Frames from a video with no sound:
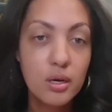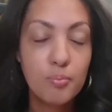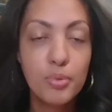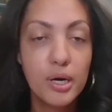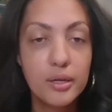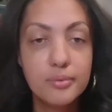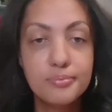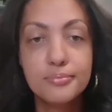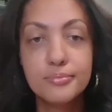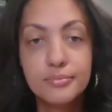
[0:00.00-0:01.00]
but
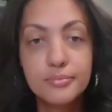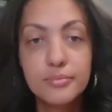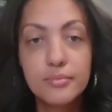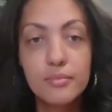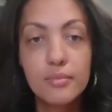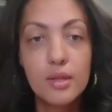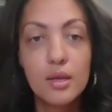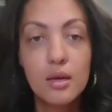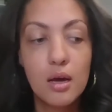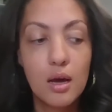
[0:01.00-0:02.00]

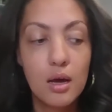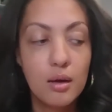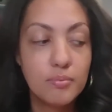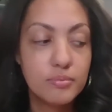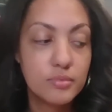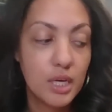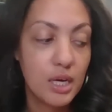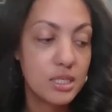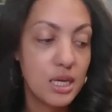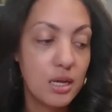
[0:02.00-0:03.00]
like I
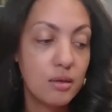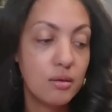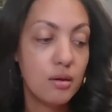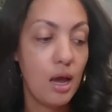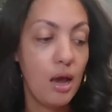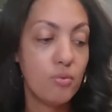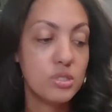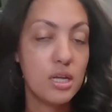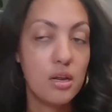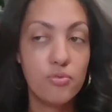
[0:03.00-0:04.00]
said, I was
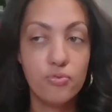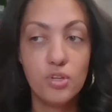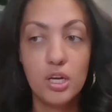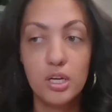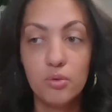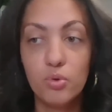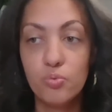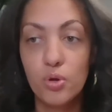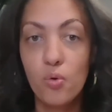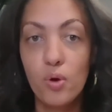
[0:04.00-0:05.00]
getting flooded with
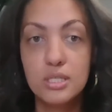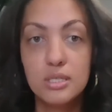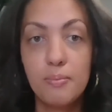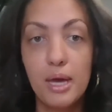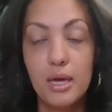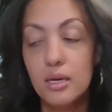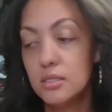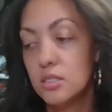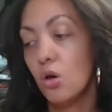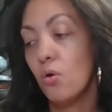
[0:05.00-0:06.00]
requests to make it. So